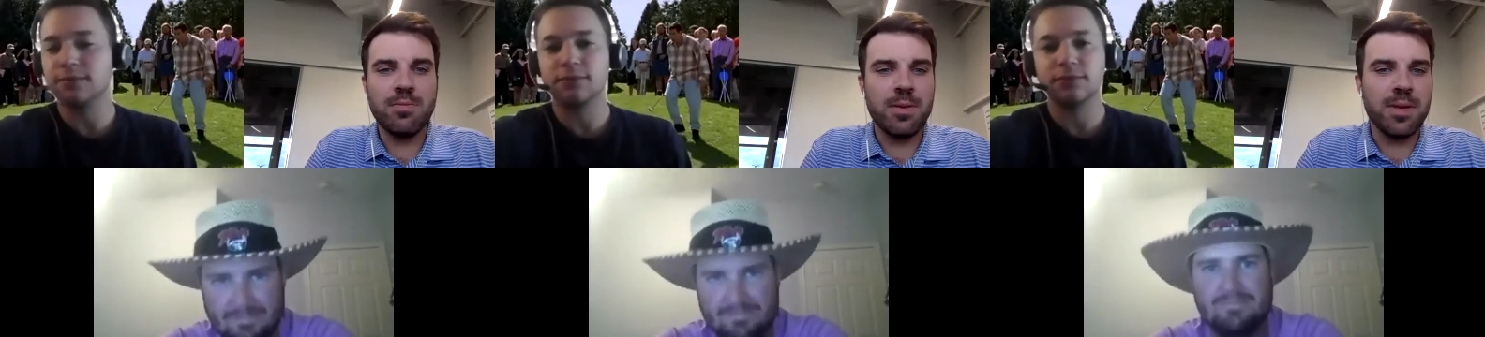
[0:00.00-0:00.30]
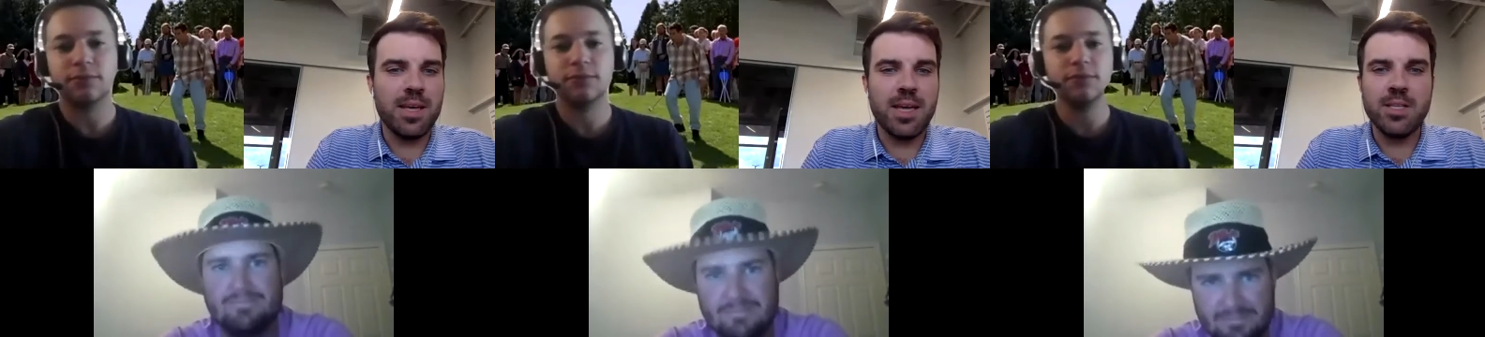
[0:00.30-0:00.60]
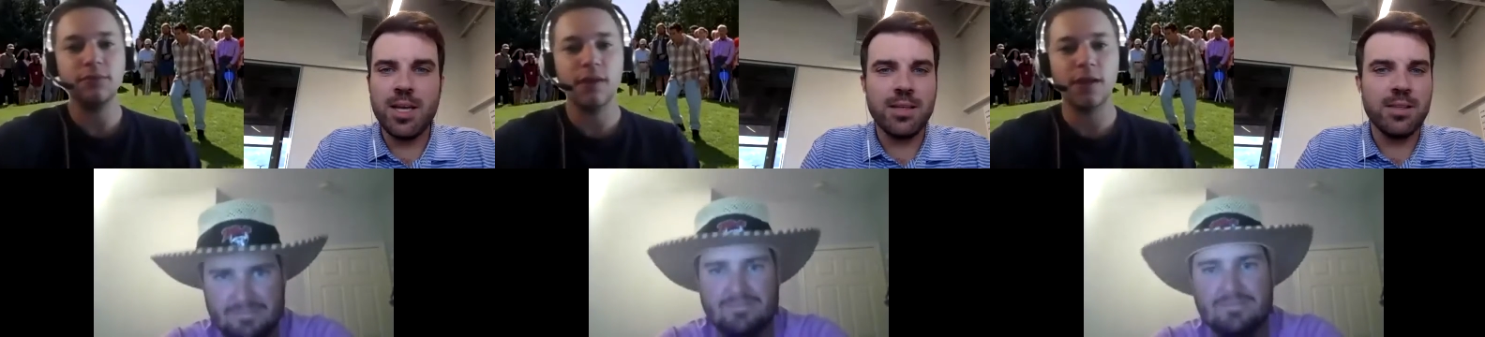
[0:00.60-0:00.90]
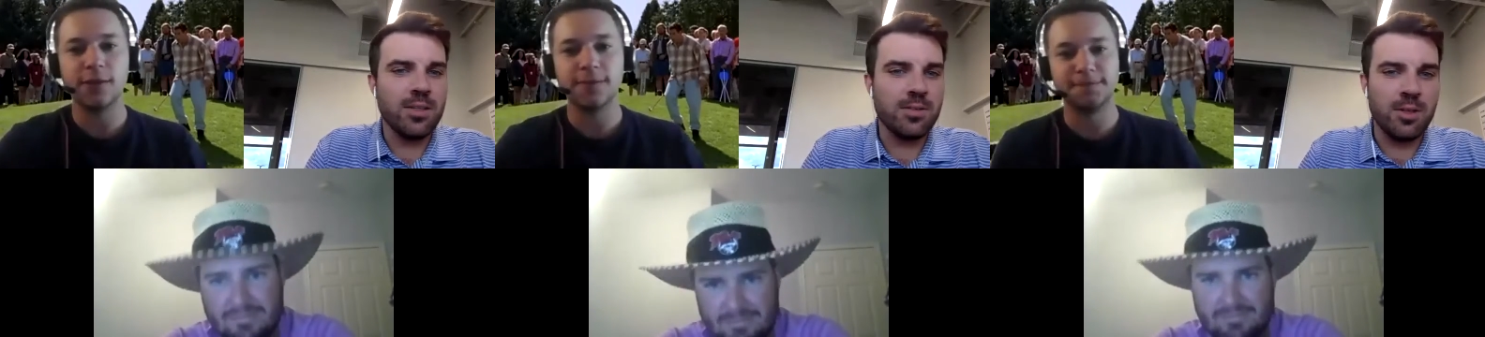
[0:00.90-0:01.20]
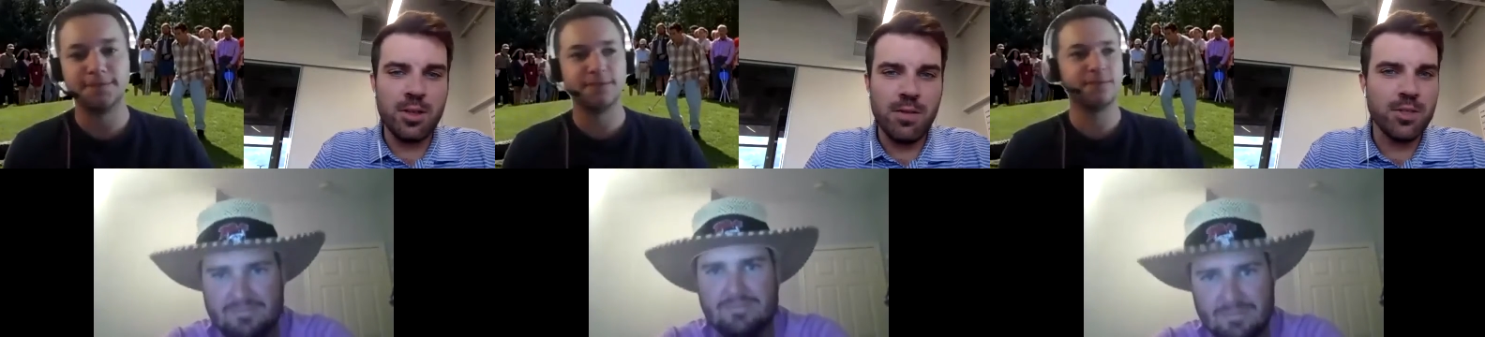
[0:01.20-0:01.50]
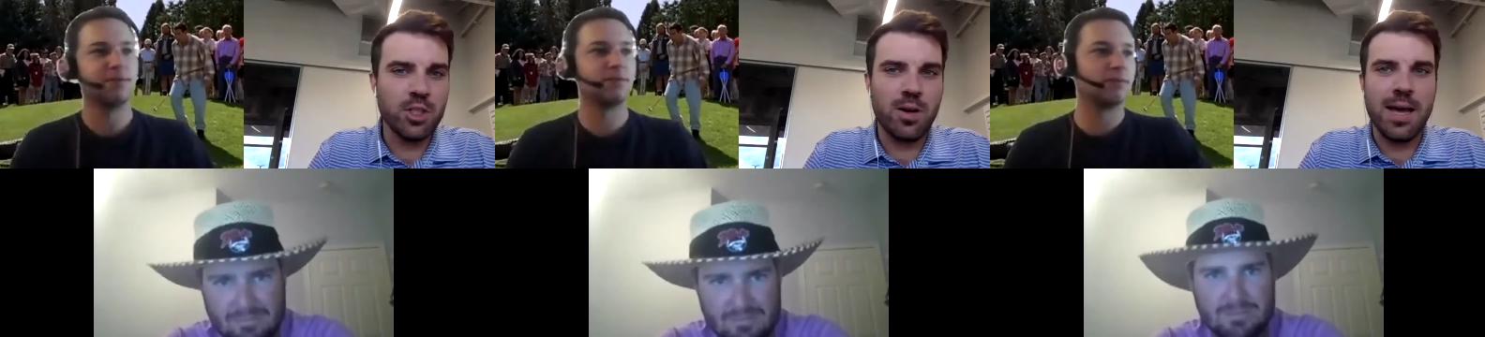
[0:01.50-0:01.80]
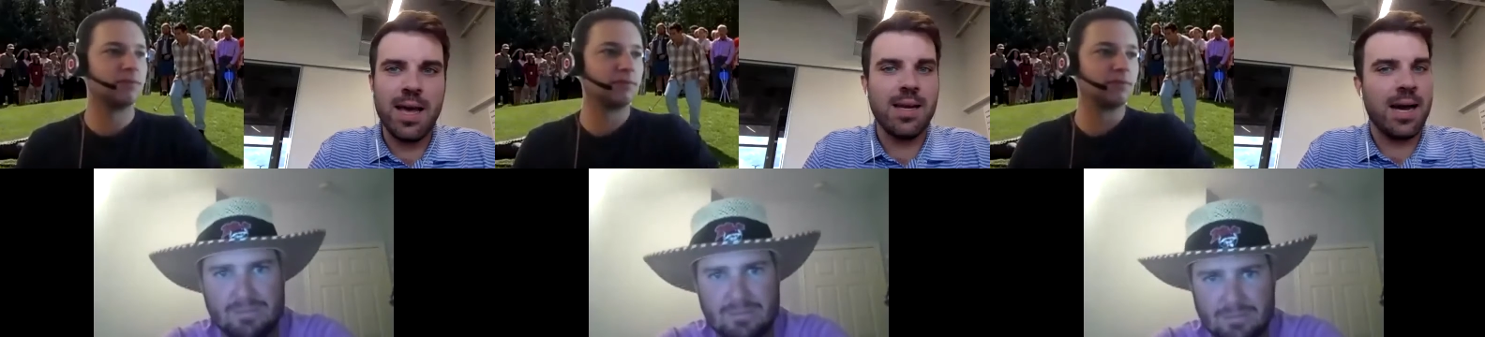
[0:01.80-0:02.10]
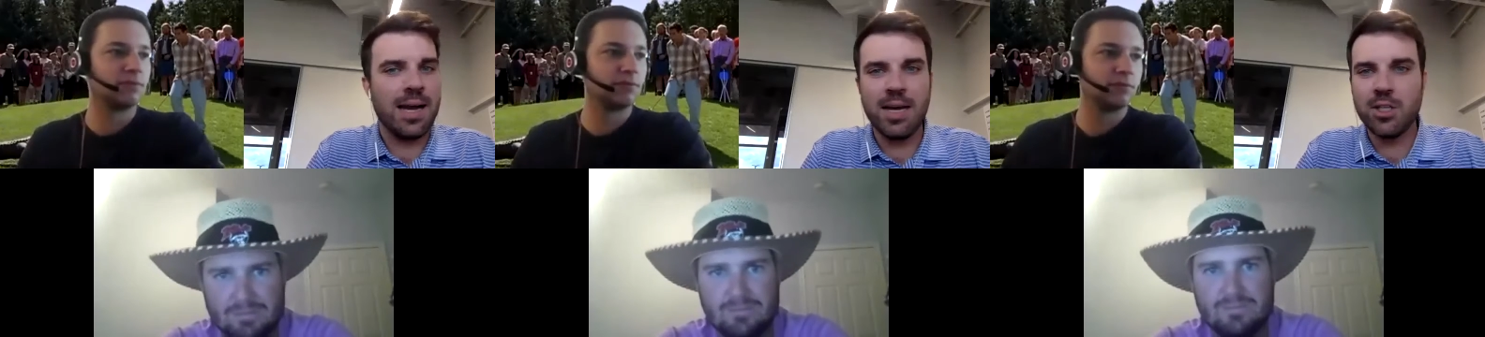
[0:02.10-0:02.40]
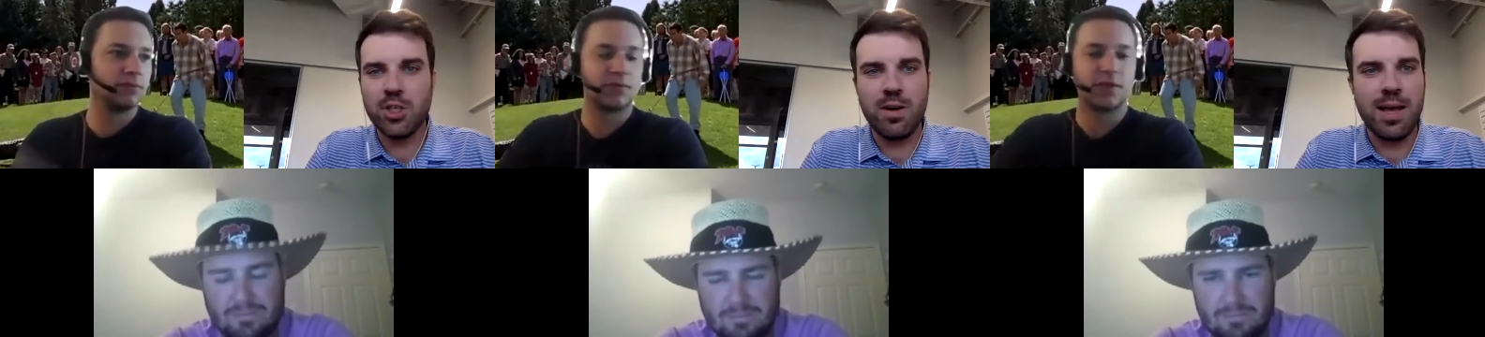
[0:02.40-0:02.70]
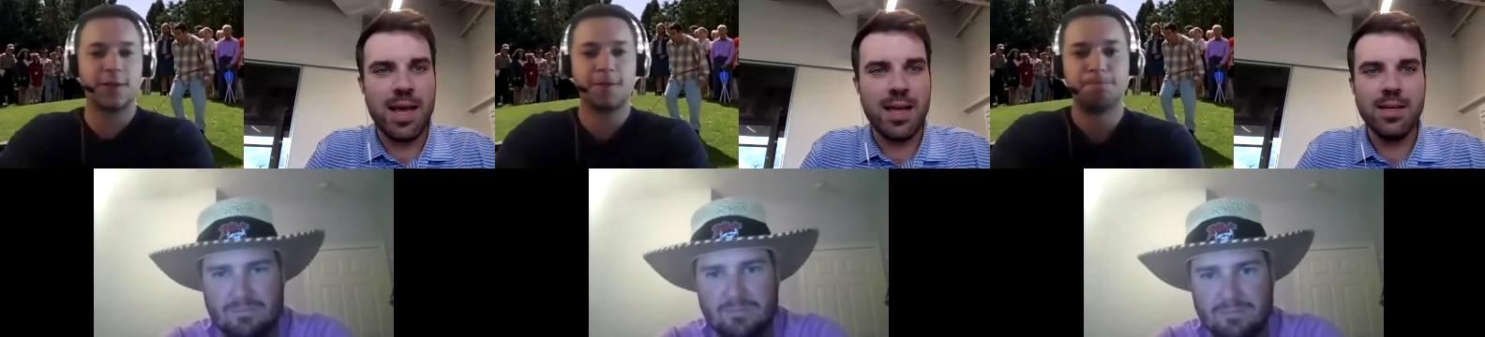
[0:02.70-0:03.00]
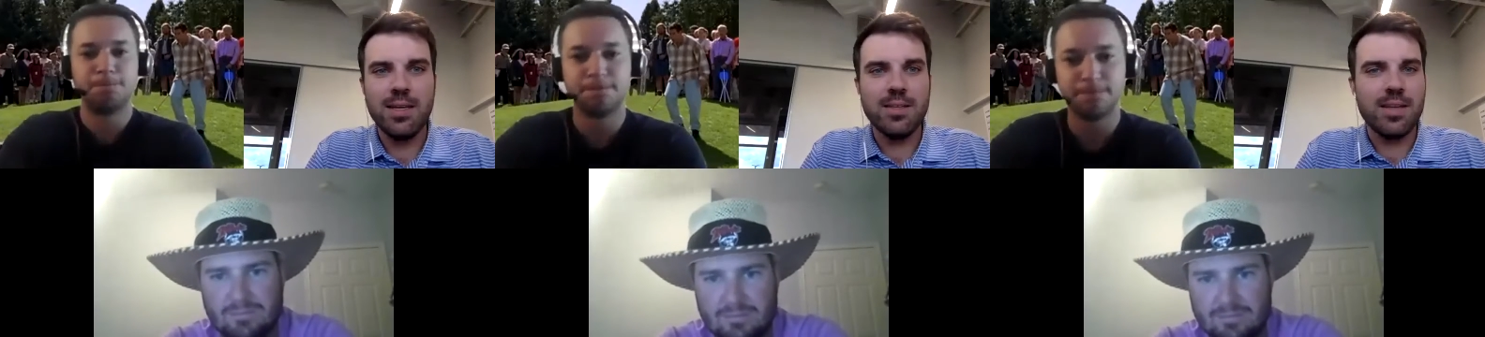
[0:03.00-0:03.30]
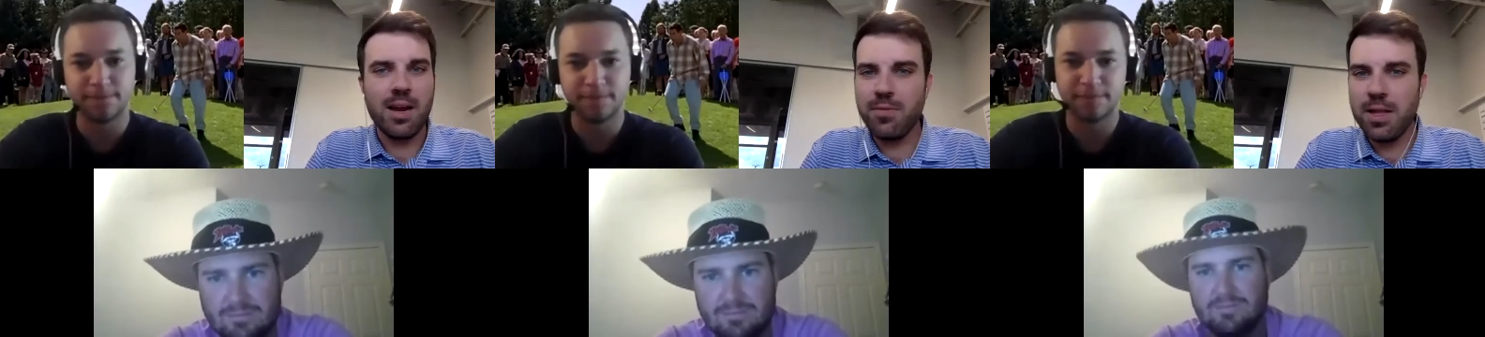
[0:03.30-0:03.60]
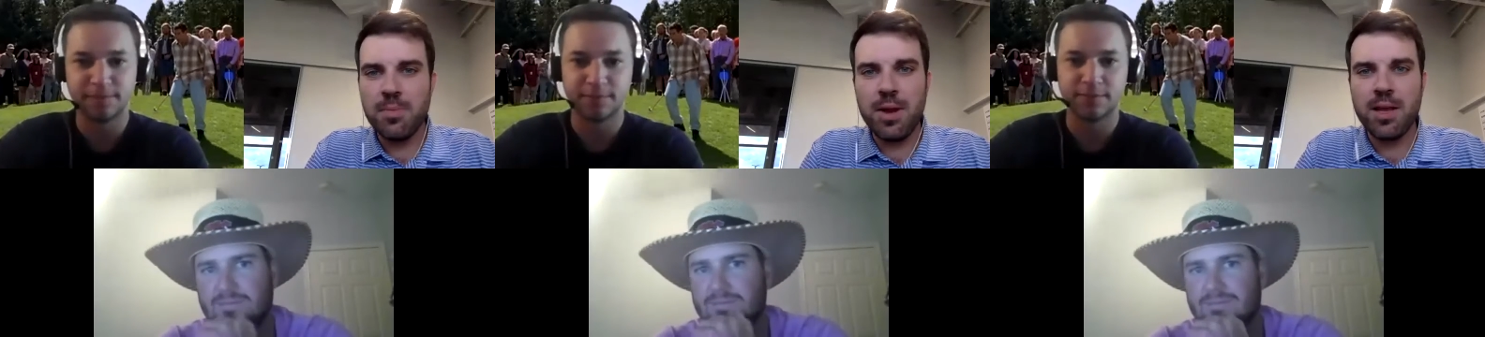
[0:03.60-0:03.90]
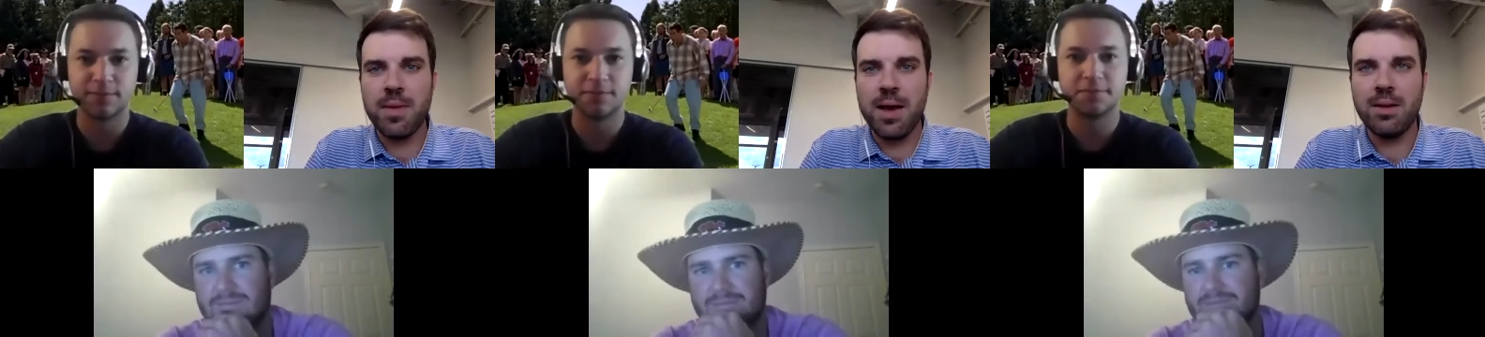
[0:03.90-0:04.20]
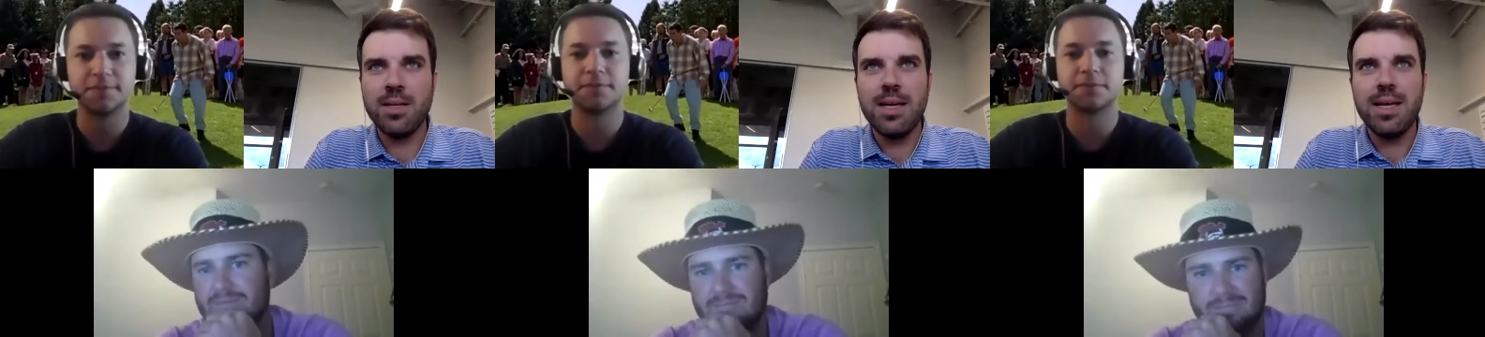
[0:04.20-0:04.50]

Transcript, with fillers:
Speaker 1: I mean, KJ, you, you love the Shaw hat. I got a Shaw hat. Not afraid to break him out.